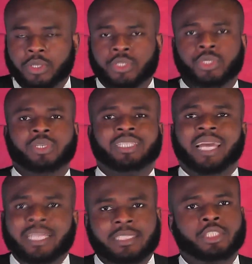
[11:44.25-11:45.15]
So
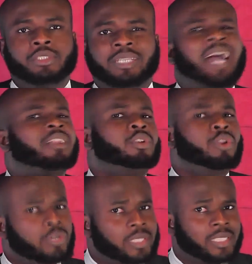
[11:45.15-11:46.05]
that
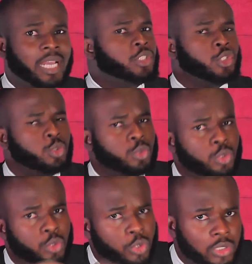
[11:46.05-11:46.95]
cannot and
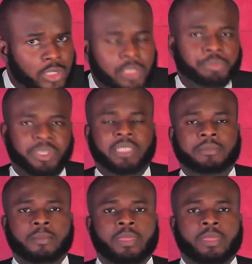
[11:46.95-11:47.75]
should not be